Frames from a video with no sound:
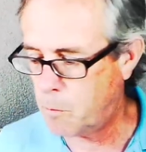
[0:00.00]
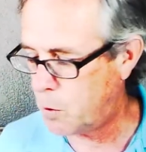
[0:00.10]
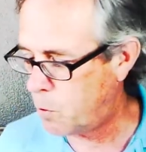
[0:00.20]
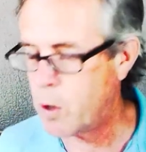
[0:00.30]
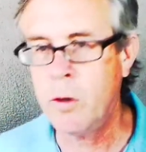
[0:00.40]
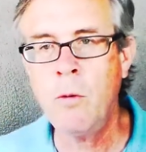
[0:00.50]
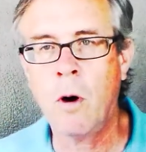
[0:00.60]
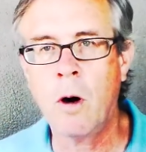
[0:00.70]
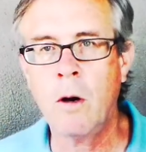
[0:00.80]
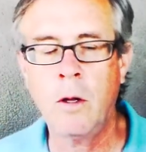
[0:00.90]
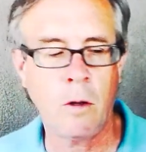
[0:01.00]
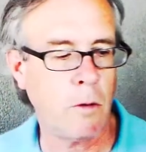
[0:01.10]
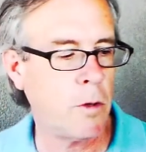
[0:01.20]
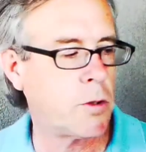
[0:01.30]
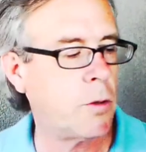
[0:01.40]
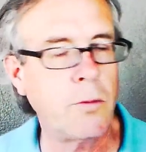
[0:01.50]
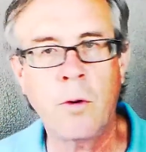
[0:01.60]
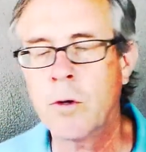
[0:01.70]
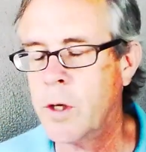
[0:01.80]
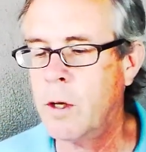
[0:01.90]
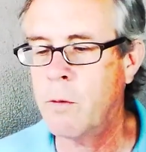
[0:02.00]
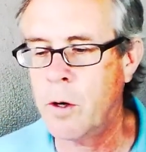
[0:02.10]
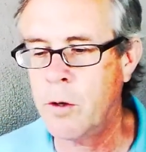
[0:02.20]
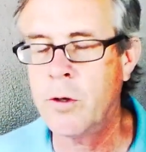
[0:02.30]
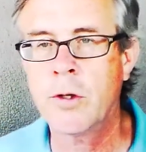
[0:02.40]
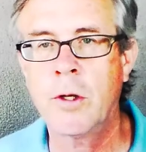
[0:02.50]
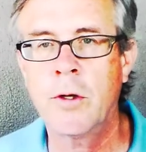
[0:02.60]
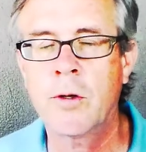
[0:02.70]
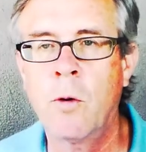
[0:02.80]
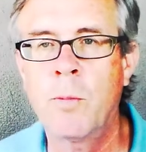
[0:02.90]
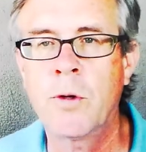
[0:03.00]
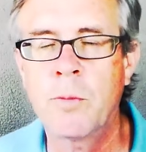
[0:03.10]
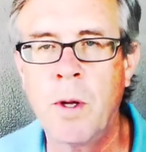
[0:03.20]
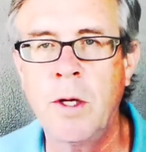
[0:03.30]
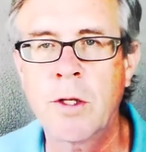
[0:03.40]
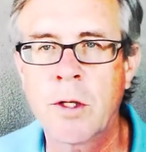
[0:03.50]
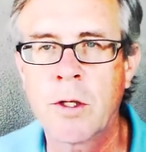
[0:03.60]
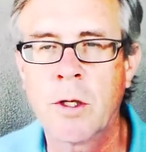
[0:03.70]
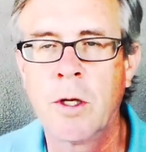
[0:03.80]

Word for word: But where you are, you know, there's no doors anywhere. You're just in this open space.